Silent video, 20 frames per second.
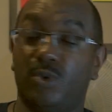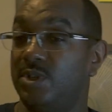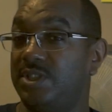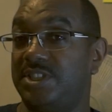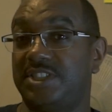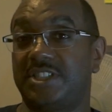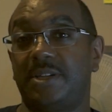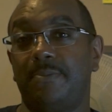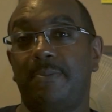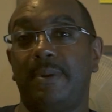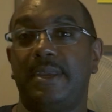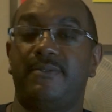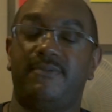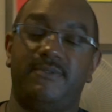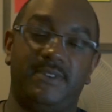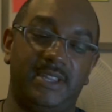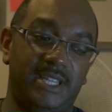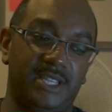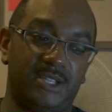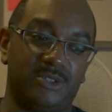or just to make
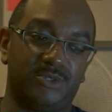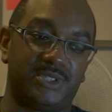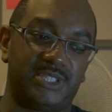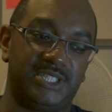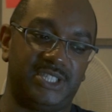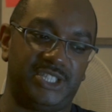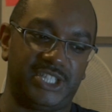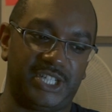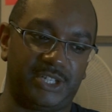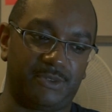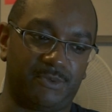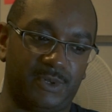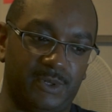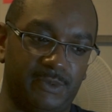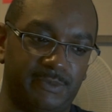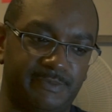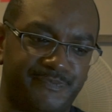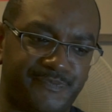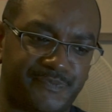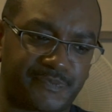videos in general?